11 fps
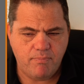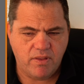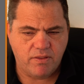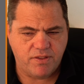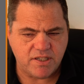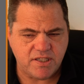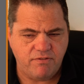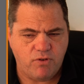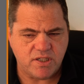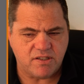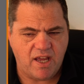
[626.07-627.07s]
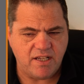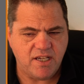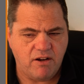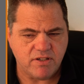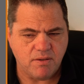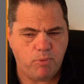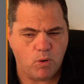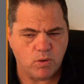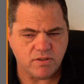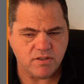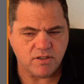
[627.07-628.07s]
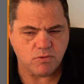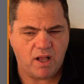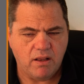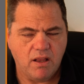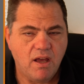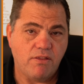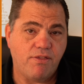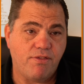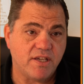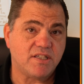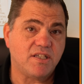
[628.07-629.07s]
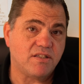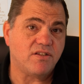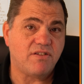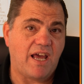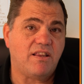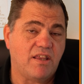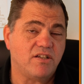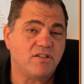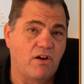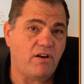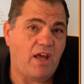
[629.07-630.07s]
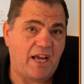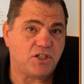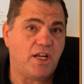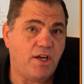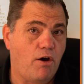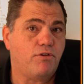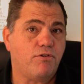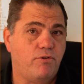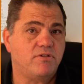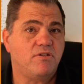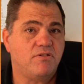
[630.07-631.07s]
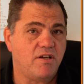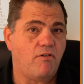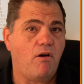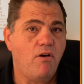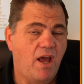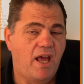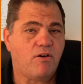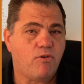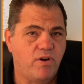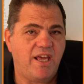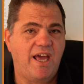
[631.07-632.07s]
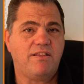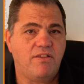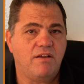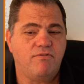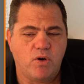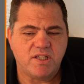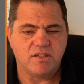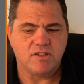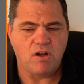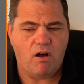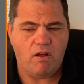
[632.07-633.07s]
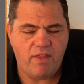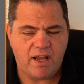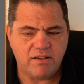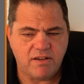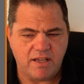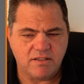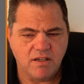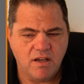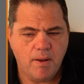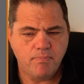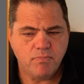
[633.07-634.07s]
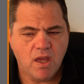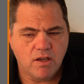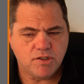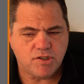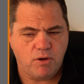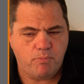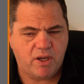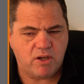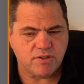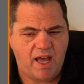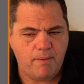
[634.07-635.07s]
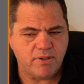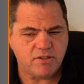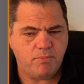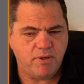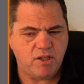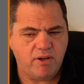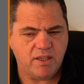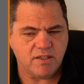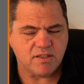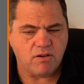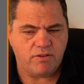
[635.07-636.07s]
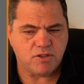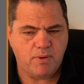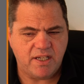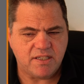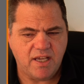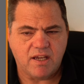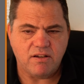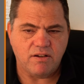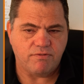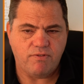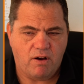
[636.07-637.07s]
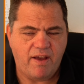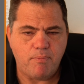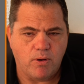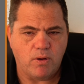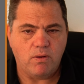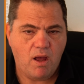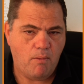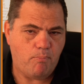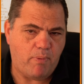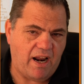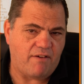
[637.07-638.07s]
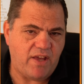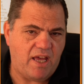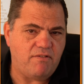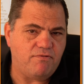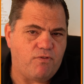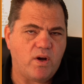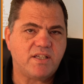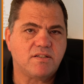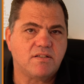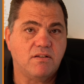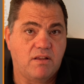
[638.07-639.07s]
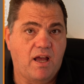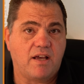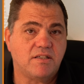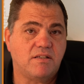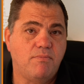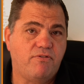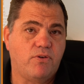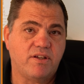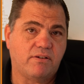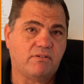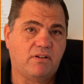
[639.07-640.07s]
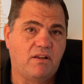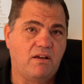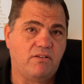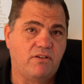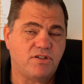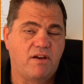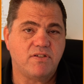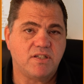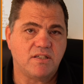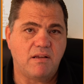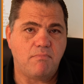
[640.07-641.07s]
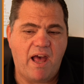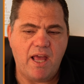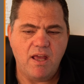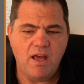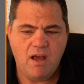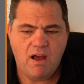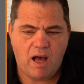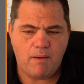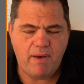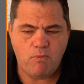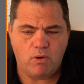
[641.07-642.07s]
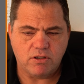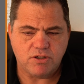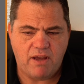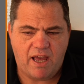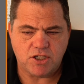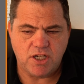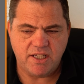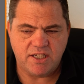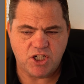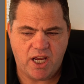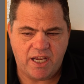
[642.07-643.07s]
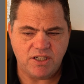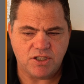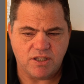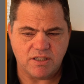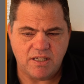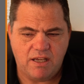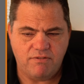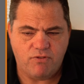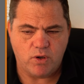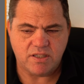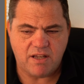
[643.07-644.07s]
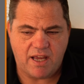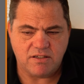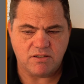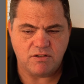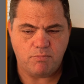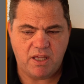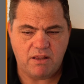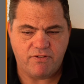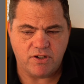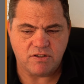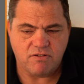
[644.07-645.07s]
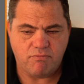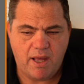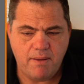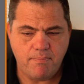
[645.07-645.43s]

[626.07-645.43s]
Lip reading: this invoice date here is important as well. This is the date that is going to actually go through into Xero and create the invoices on that date. So because I happen to be doing this on the 22nd of April, but I've invoiced the customer for the services in May, I might want to actually change this invoice date to be the 1st of May.